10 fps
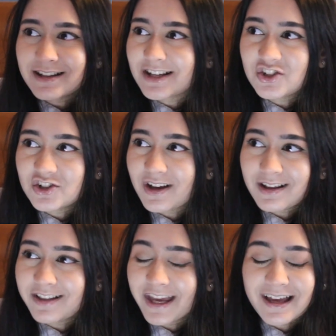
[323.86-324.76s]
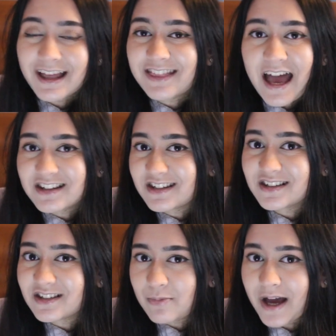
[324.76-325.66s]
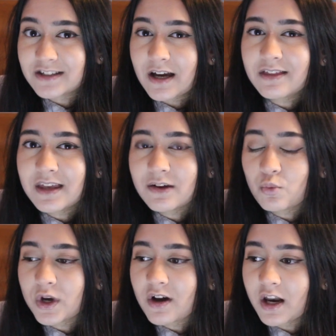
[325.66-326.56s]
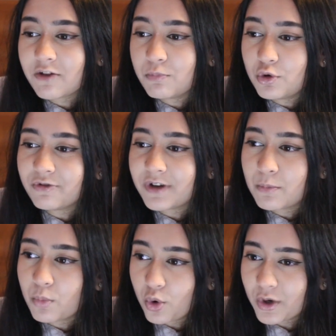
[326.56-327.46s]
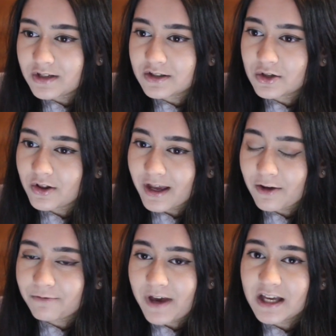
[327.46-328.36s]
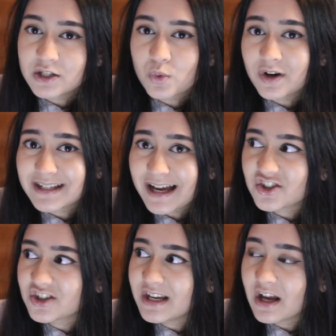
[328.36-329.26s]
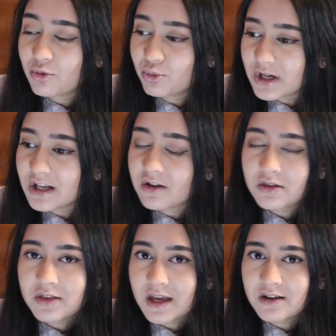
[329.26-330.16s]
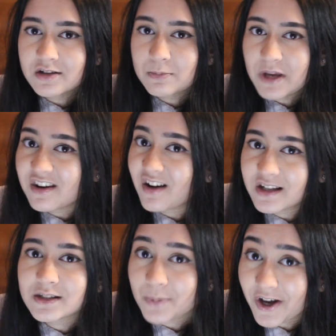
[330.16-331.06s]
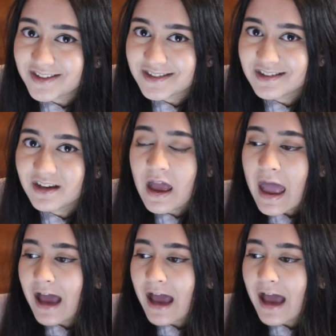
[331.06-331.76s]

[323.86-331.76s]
It's like, that doesn't matter. I think we're kind of moving more into like a phase where it's actually a really good thing to be a nice person.